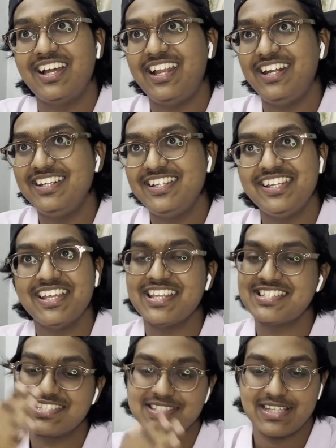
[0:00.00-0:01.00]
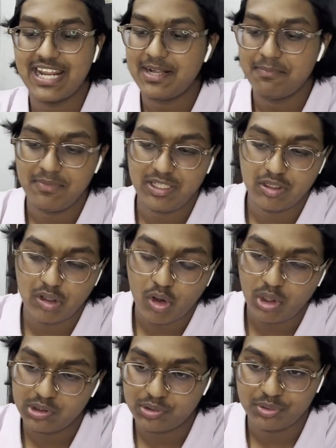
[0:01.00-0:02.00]
and He has led me
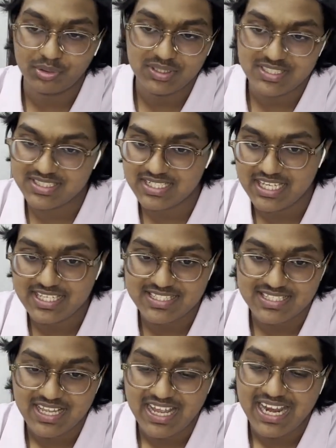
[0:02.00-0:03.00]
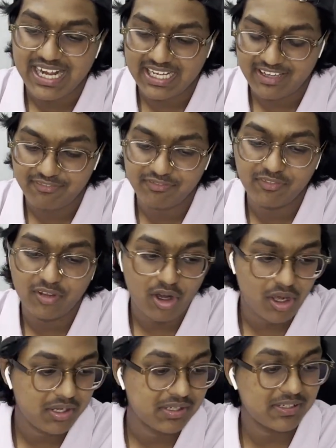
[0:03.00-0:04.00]
all through these days, and I've got